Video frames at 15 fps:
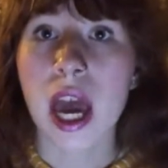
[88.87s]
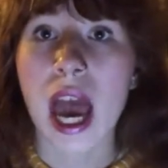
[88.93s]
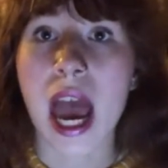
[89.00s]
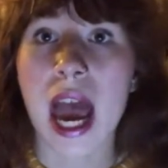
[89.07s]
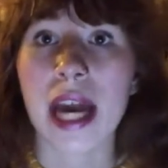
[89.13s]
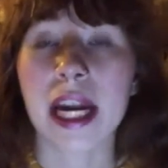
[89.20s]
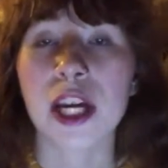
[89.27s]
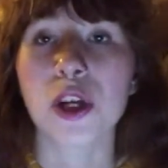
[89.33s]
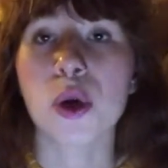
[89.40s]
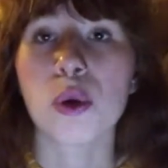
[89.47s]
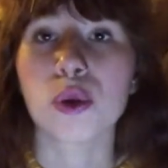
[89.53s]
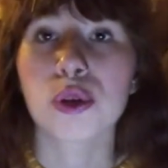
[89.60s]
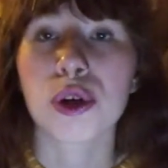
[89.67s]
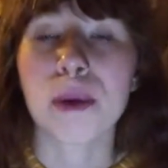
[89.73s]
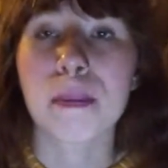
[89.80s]
and I go
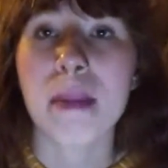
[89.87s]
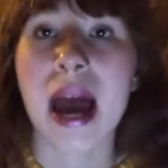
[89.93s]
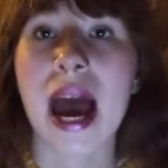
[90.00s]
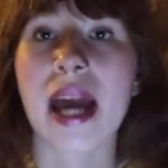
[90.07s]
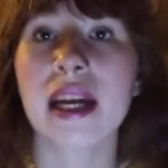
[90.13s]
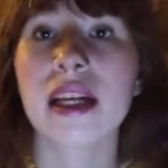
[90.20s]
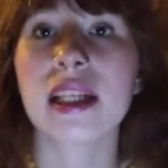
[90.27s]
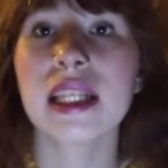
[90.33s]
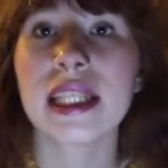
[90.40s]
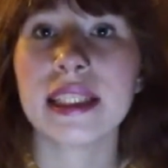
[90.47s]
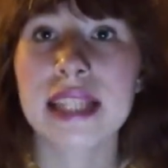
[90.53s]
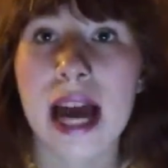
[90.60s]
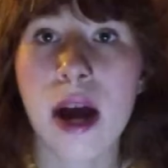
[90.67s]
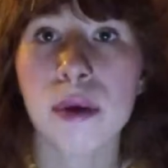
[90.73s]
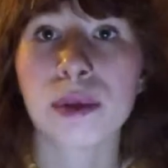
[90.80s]
chromatically
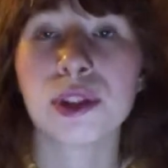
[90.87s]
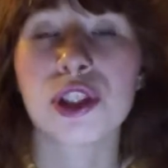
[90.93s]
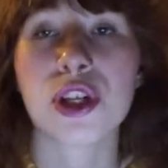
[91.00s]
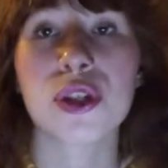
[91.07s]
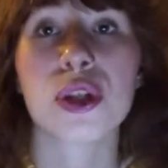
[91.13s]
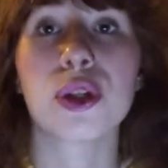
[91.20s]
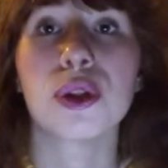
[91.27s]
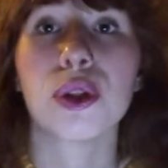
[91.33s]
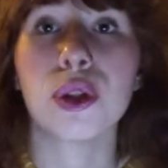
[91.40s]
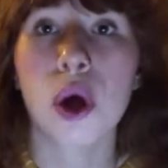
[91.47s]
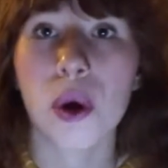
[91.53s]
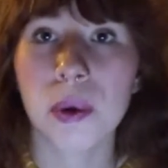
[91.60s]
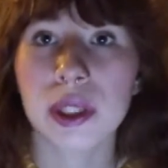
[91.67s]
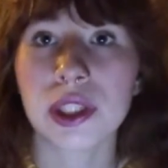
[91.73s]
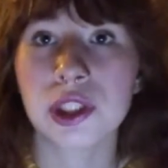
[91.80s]
down to the
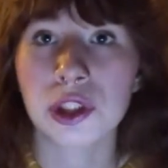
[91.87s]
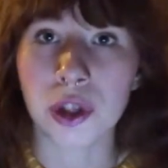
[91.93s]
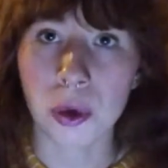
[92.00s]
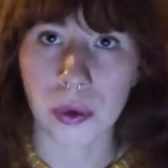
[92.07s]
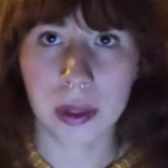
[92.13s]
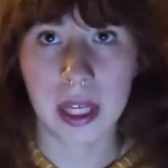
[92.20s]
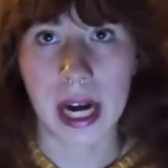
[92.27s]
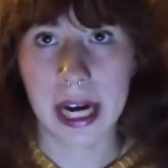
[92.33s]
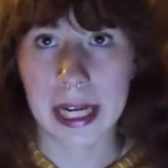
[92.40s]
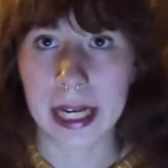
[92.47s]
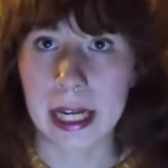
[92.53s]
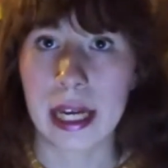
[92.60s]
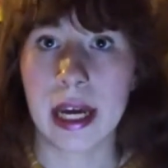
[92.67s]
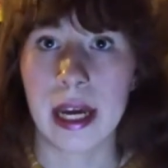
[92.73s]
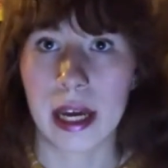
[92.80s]
lowest note that I
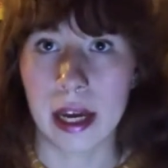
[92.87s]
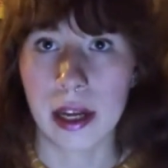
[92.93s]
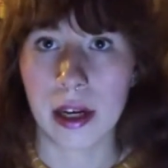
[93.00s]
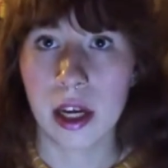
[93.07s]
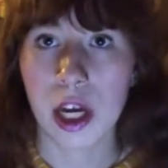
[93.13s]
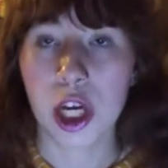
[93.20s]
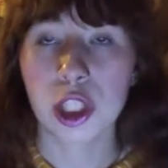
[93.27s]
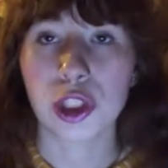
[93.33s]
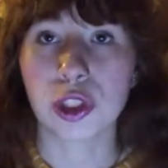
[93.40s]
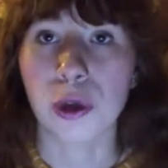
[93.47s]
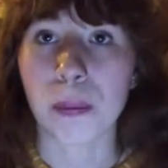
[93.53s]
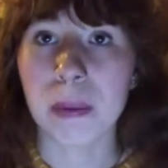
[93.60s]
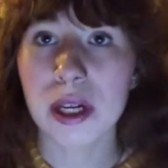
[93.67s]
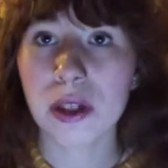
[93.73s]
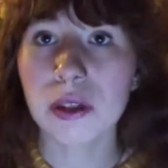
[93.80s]
can hit. So
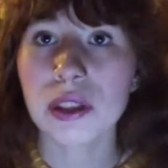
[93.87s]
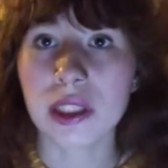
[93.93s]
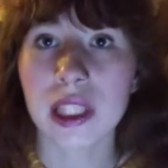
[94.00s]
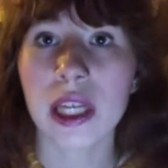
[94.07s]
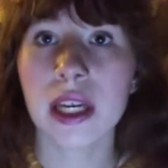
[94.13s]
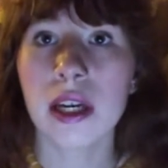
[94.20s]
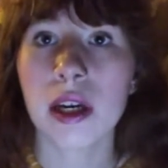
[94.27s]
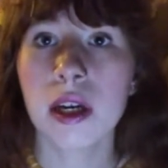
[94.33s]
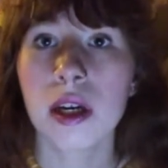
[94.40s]
middle C,